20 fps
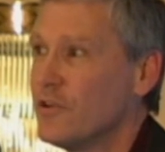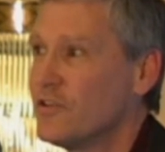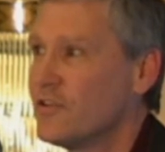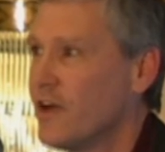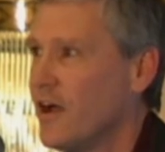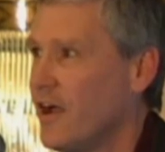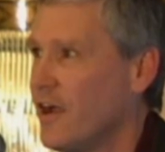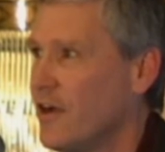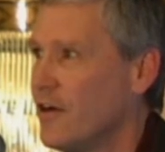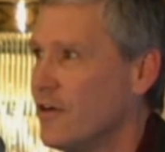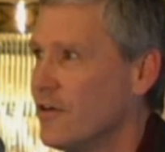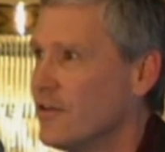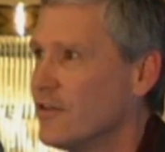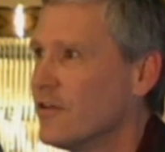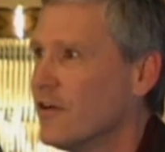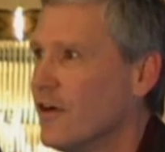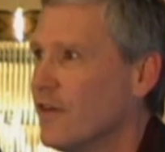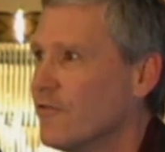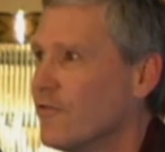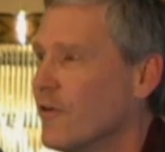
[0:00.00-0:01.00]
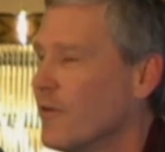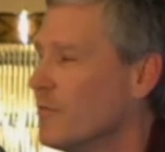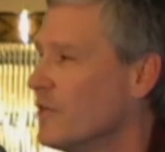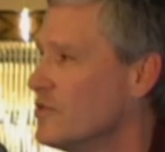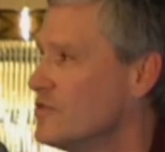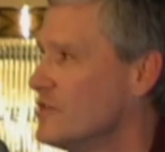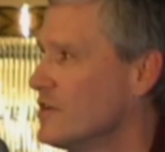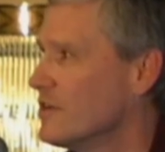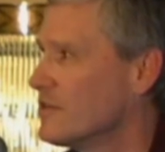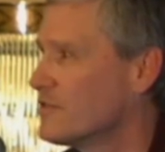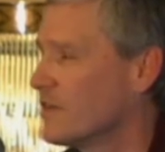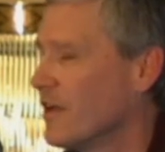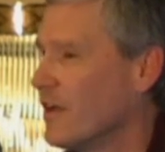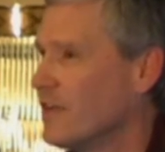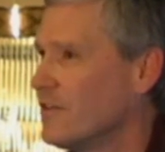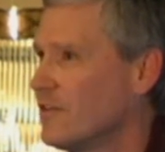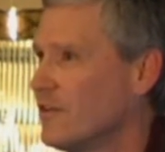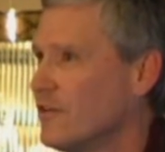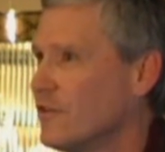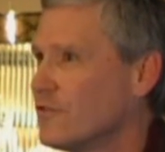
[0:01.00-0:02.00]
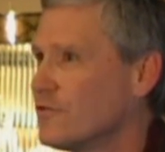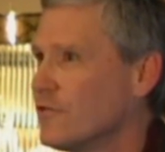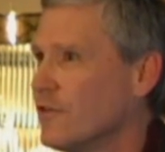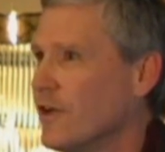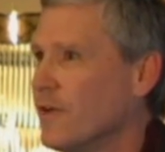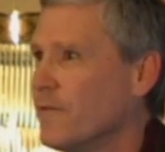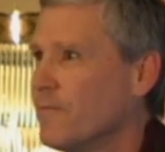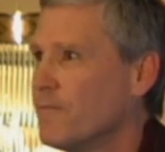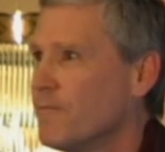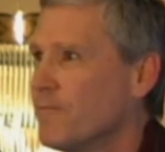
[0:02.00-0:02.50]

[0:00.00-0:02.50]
retired uh, from the geoscience industry.